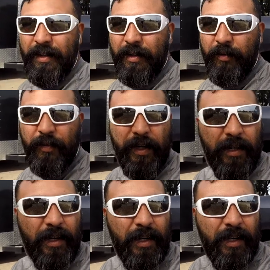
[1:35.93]
lot over
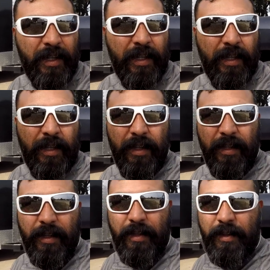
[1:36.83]
here
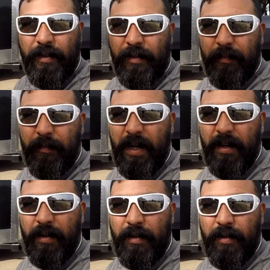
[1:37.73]

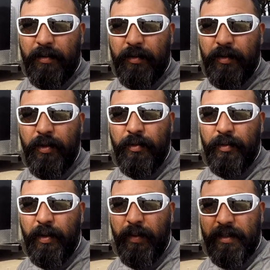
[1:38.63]
about two,
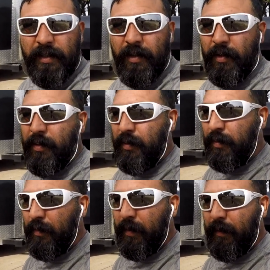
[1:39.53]
three weeks ago
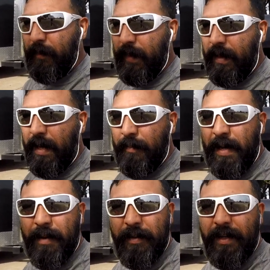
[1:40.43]
came
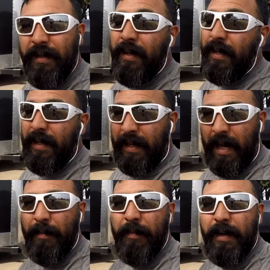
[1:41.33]
at me. He
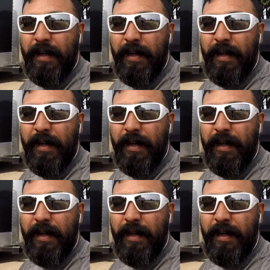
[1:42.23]
can't.